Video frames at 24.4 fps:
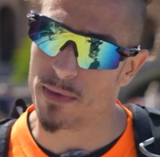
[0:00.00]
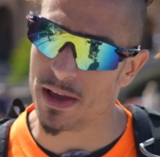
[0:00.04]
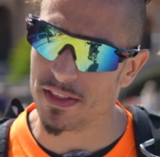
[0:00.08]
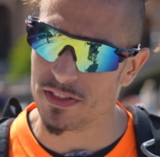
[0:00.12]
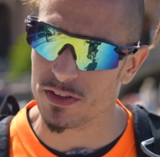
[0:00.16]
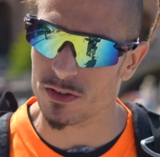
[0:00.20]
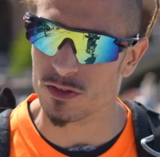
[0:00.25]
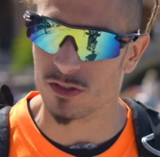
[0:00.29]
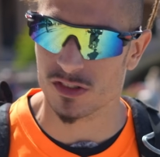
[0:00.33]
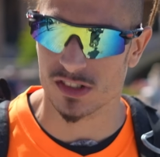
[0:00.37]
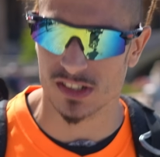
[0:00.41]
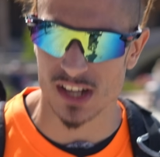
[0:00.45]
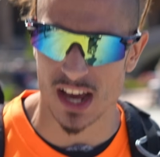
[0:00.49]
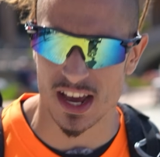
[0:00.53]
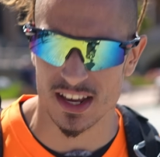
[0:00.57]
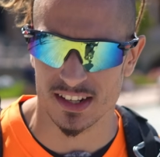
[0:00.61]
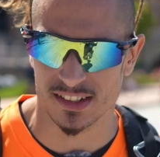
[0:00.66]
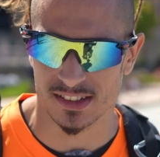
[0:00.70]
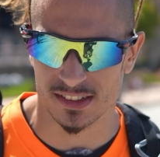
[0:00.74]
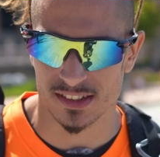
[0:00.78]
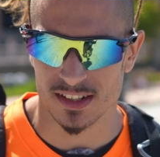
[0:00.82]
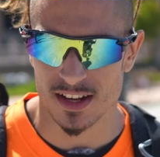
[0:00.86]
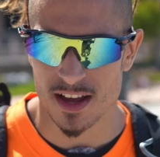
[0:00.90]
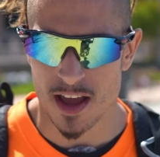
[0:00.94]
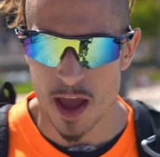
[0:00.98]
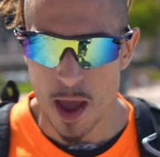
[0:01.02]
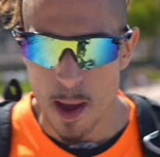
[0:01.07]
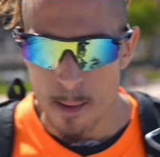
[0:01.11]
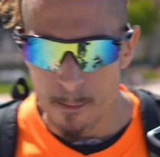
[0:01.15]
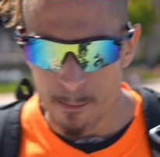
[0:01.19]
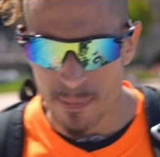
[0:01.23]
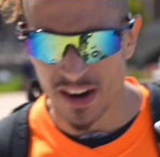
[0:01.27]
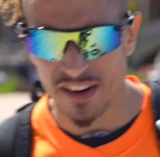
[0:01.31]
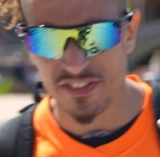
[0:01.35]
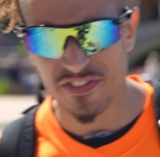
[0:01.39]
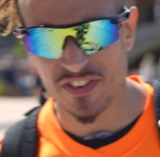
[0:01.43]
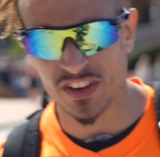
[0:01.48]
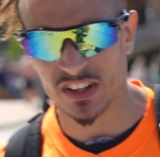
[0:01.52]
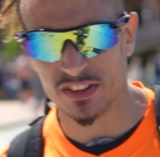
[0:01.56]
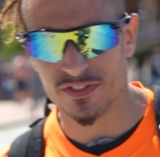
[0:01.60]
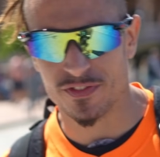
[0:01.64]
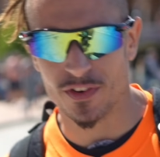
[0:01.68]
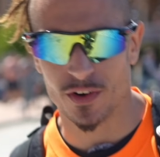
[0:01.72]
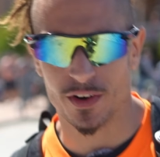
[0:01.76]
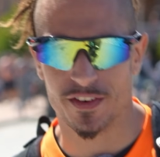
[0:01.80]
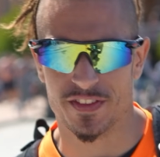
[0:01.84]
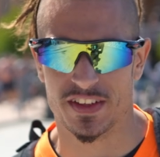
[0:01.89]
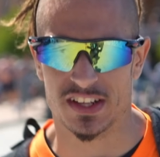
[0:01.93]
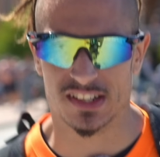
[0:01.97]
medium size, perfect
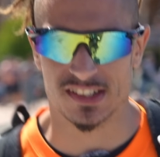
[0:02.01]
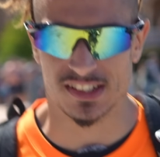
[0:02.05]
for the